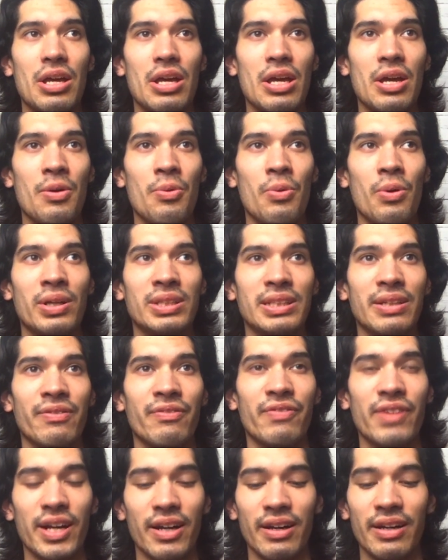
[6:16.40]
it was a
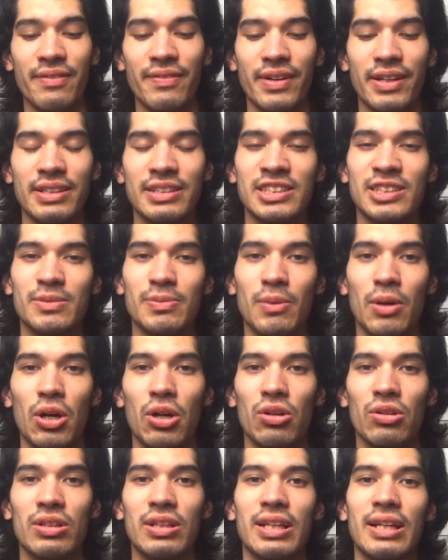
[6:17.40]
very, very
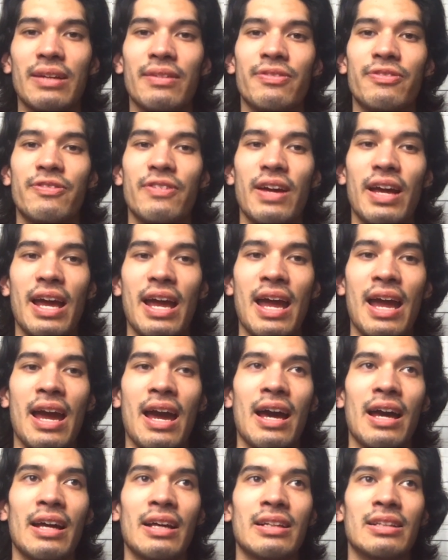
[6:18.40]
small cliff.
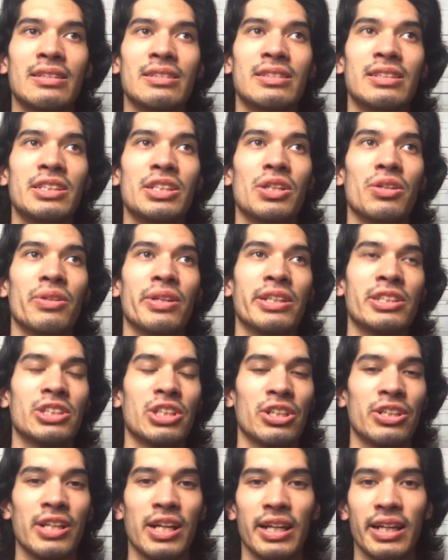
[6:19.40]
And, they
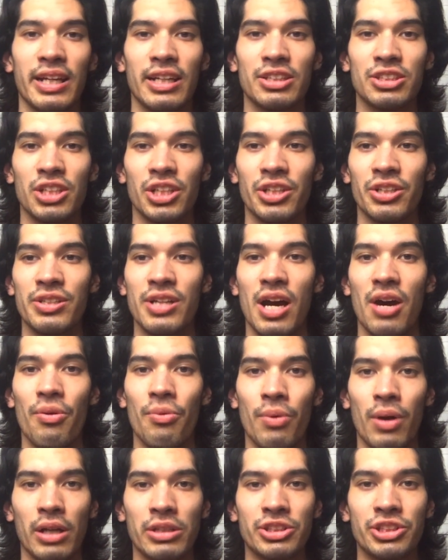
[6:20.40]
started yelling at each other,
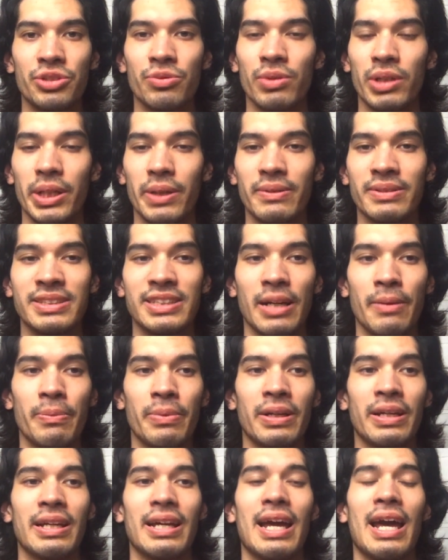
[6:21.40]
not watching where they were
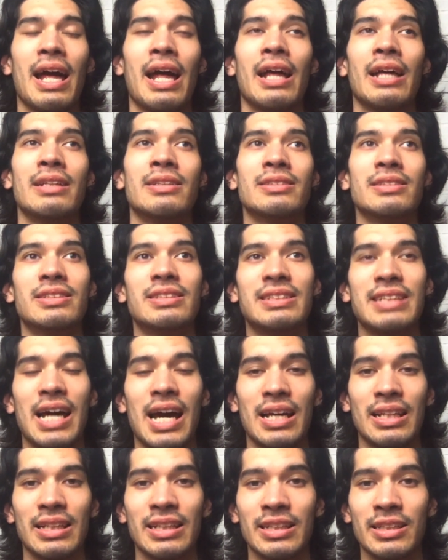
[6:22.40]
stepping. And
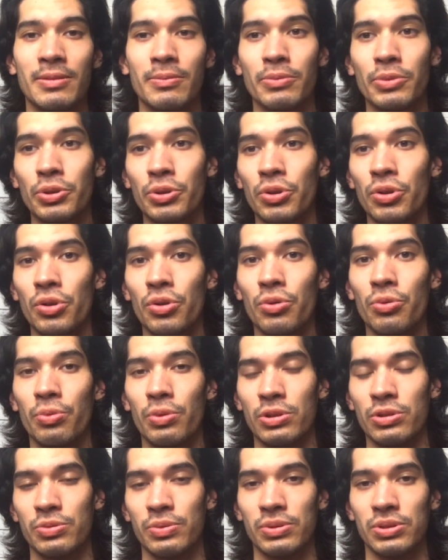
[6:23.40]
sadly, the mule,
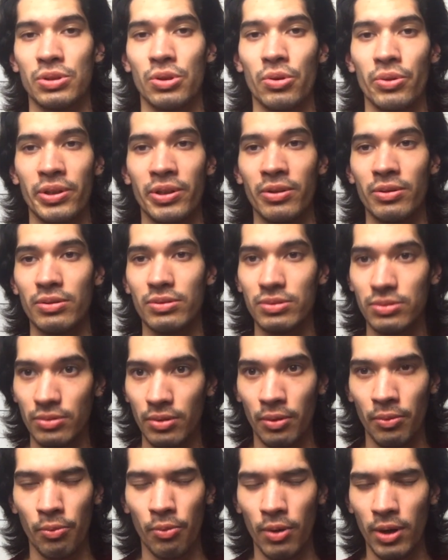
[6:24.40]
which was holding
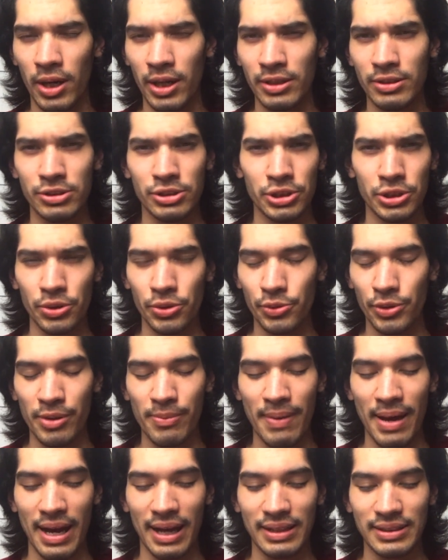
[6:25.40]
1, 2, 3
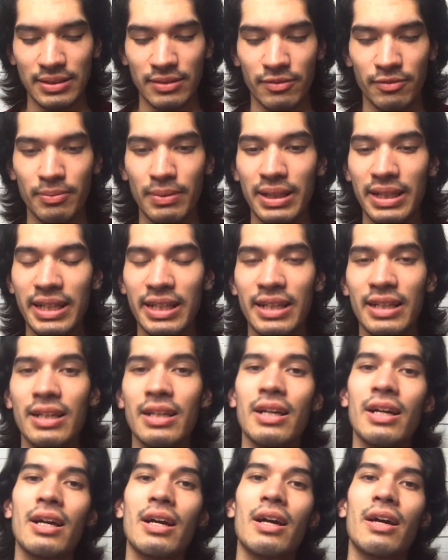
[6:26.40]
bags of
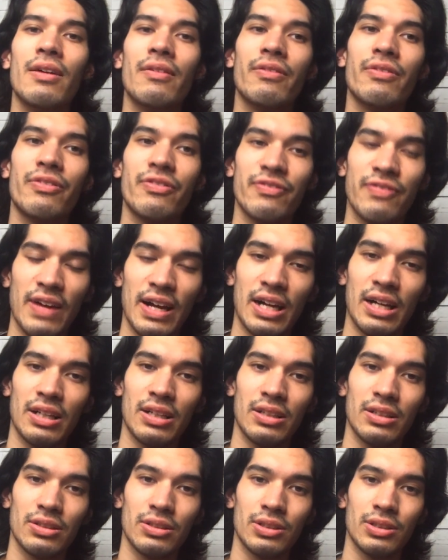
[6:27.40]
money,
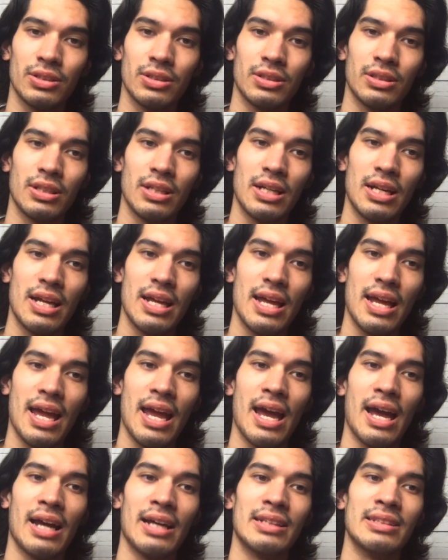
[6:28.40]
fell,
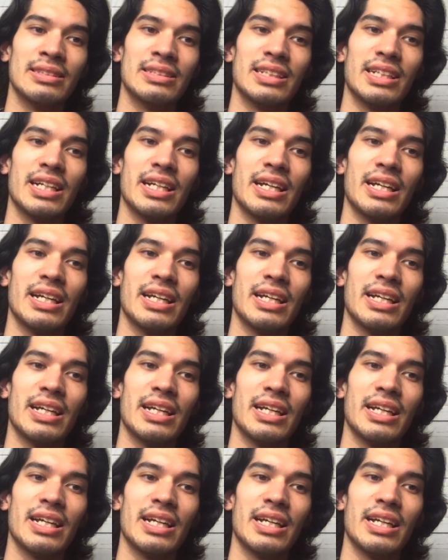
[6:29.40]
and